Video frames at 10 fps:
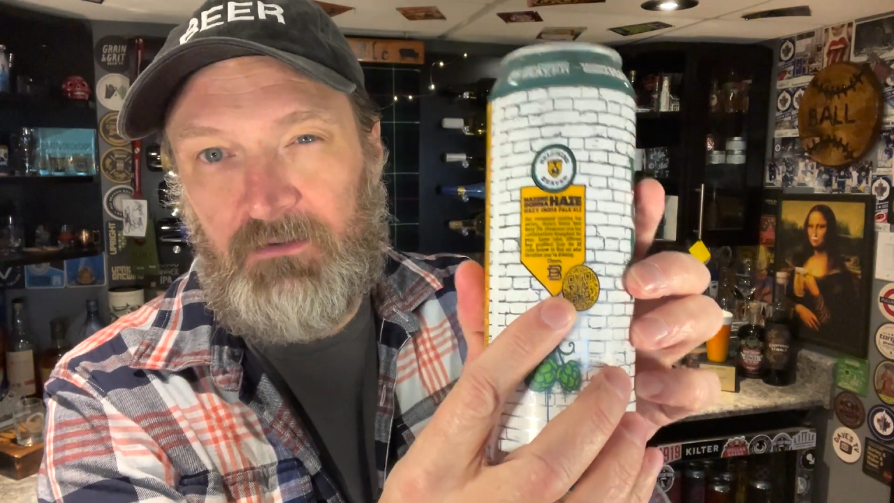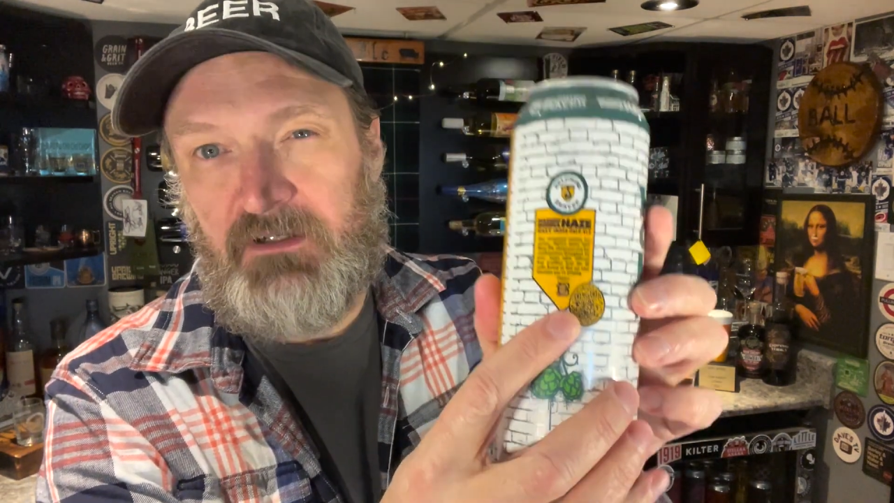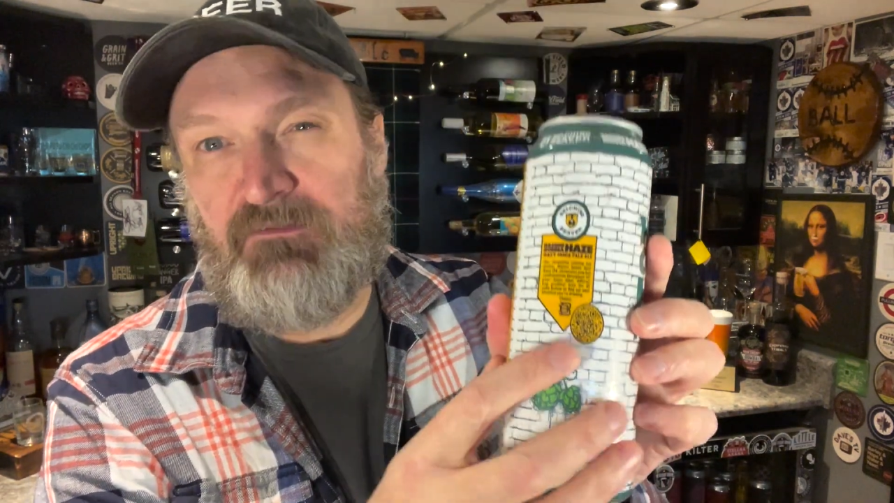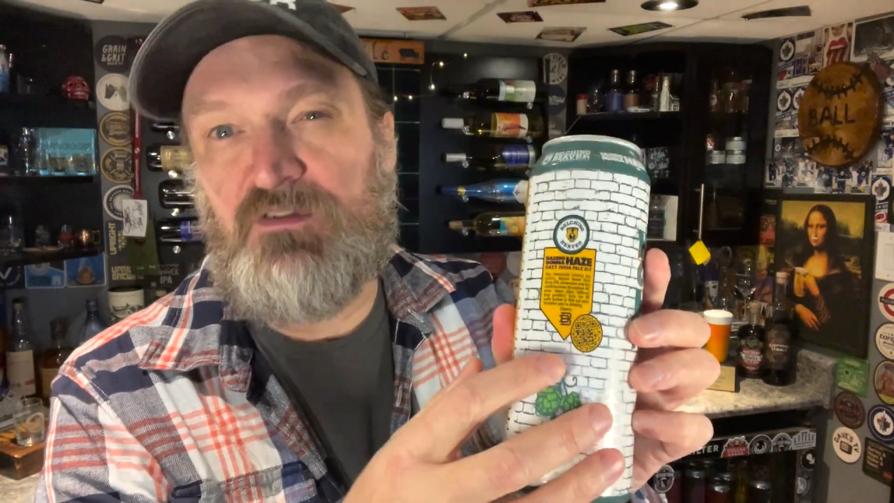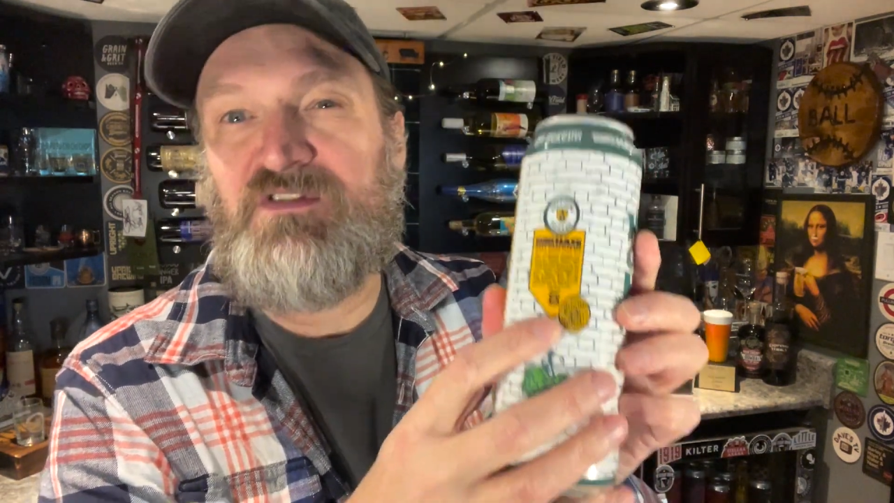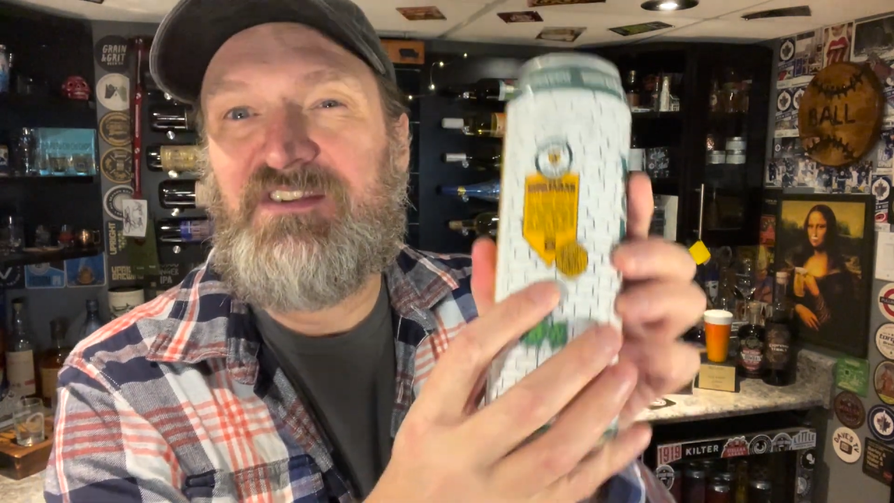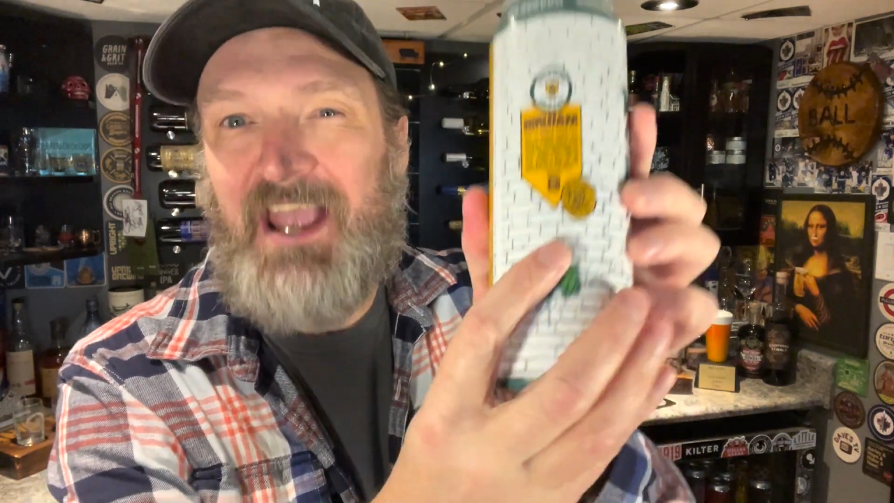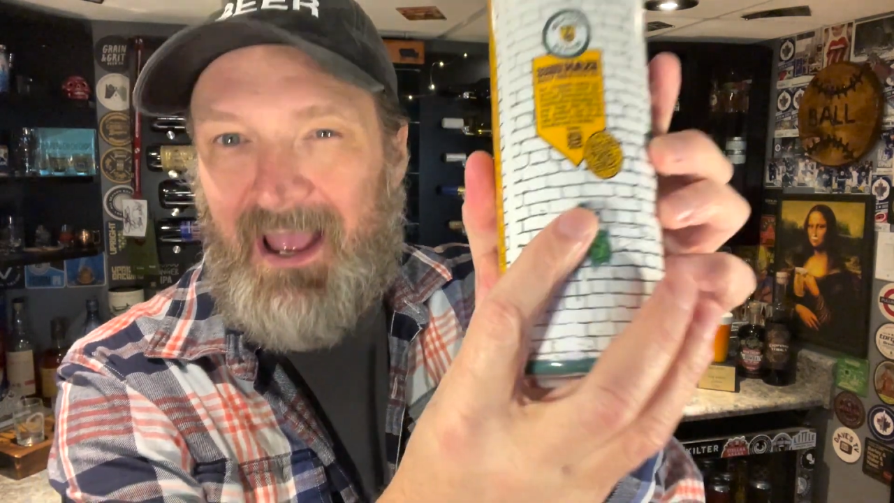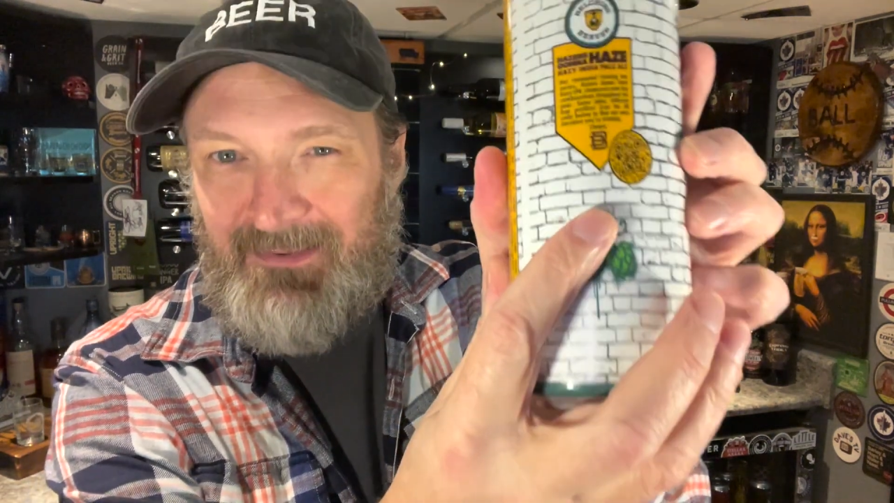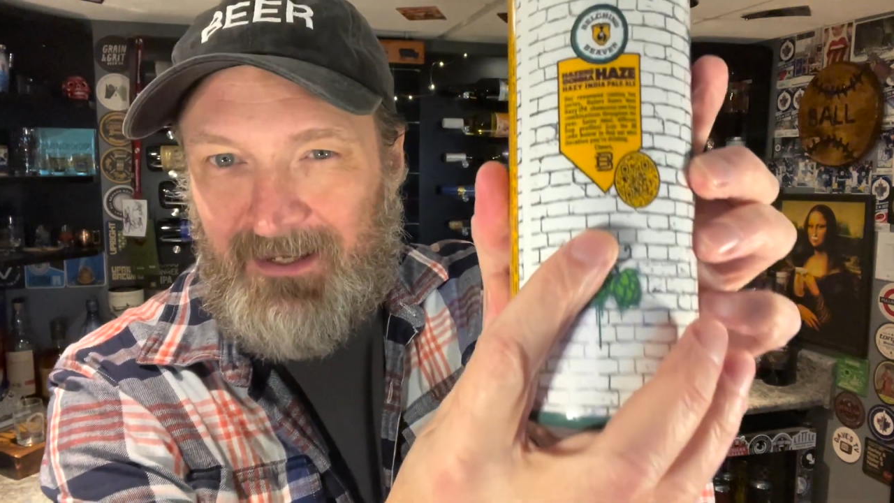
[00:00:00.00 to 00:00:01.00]
and if you
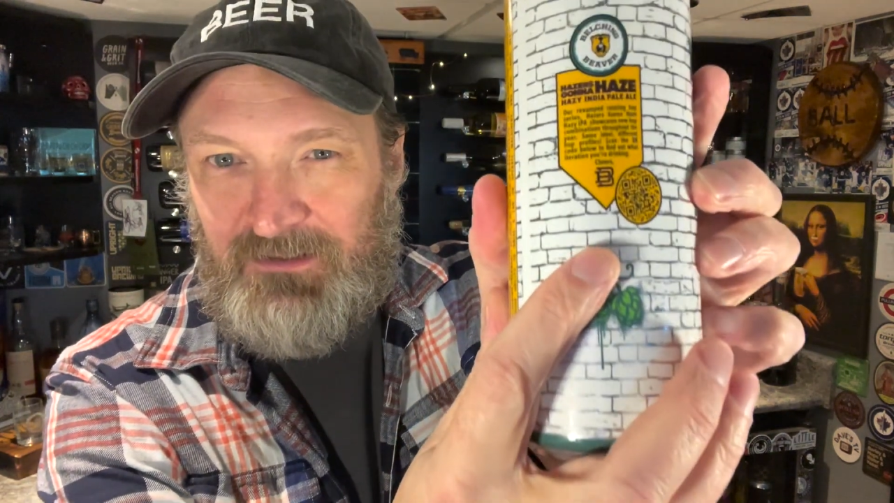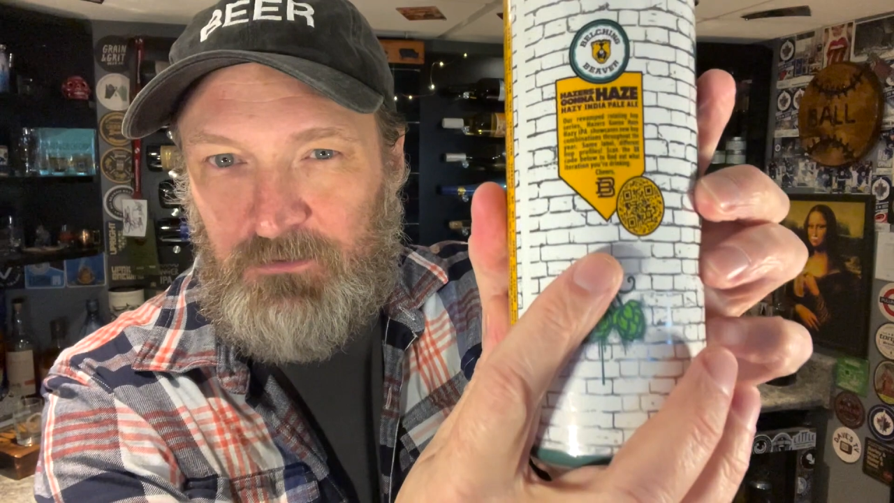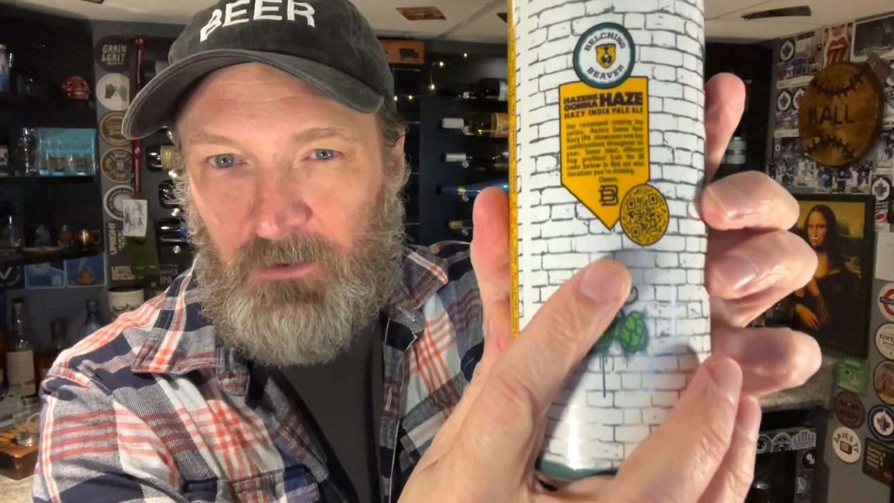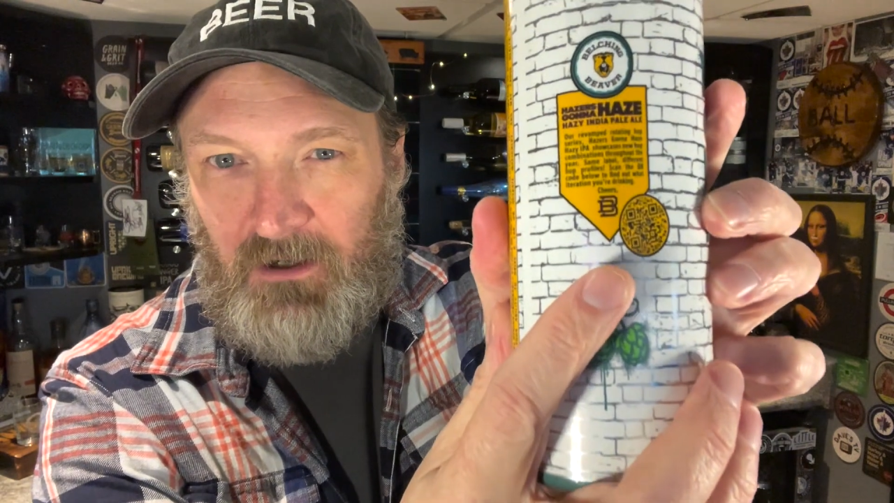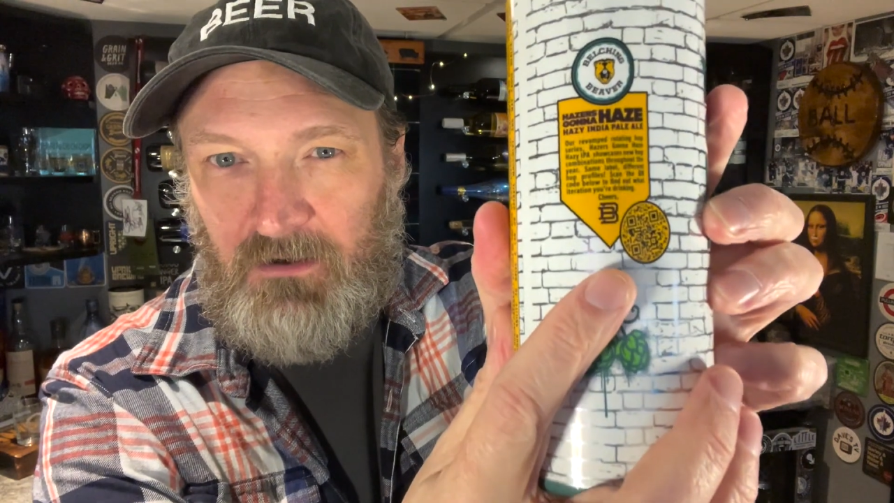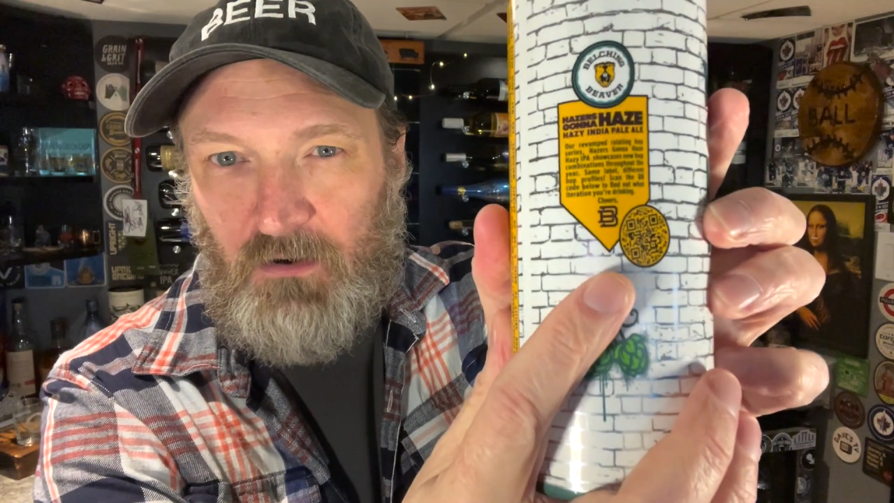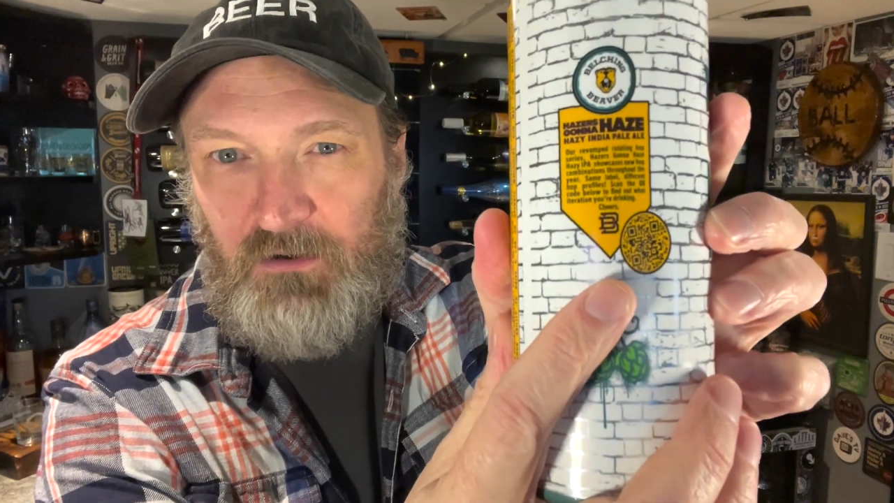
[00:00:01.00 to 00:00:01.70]
scan that QR code,